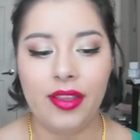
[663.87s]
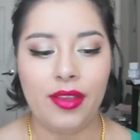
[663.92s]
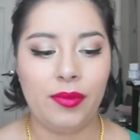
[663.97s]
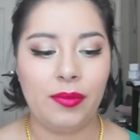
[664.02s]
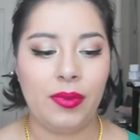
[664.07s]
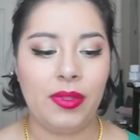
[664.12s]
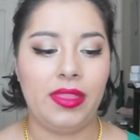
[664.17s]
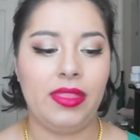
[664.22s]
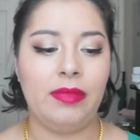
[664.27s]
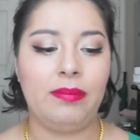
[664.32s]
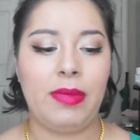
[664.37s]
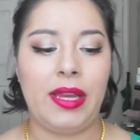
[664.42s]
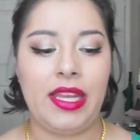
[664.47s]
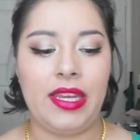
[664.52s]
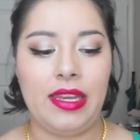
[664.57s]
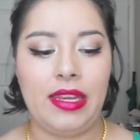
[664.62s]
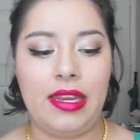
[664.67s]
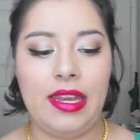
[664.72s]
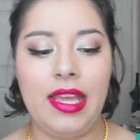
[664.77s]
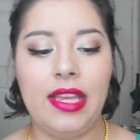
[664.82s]
with my
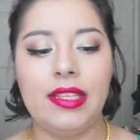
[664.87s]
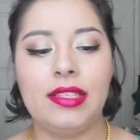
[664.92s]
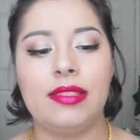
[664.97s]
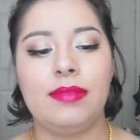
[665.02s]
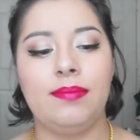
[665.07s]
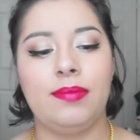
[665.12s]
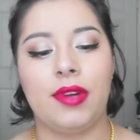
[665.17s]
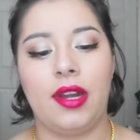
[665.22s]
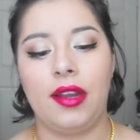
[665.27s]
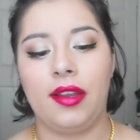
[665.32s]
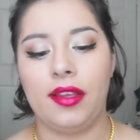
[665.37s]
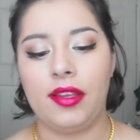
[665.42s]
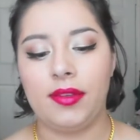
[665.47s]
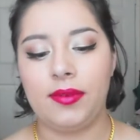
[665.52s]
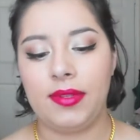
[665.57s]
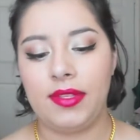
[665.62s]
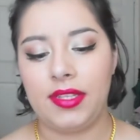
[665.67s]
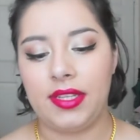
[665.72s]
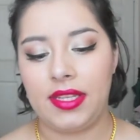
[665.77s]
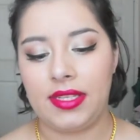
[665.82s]
next product,
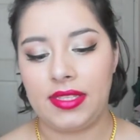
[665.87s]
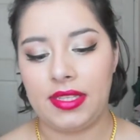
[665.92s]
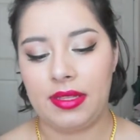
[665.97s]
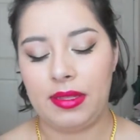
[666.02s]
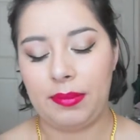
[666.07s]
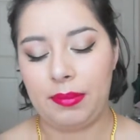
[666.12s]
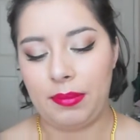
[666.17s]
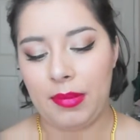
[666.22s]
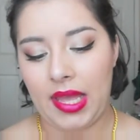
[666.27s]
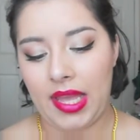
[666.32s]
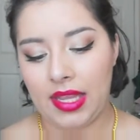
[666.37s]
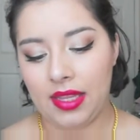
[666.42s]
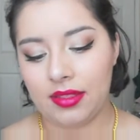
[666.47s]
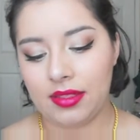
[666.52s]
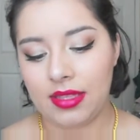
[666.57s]
which is a MAC